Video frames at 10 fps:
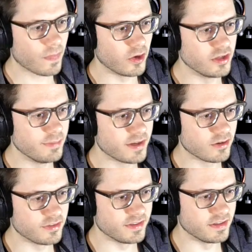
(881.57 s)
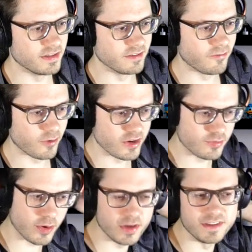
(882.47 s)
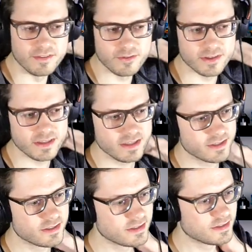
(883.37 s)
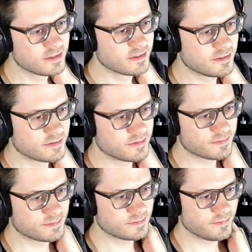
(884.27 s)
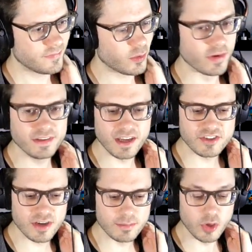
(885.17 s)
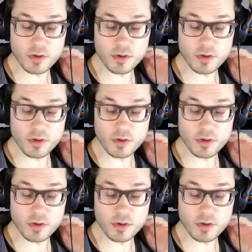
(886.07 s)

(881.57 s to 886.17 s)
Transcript: Only because in, in French we call it differently. Oh, is it HM?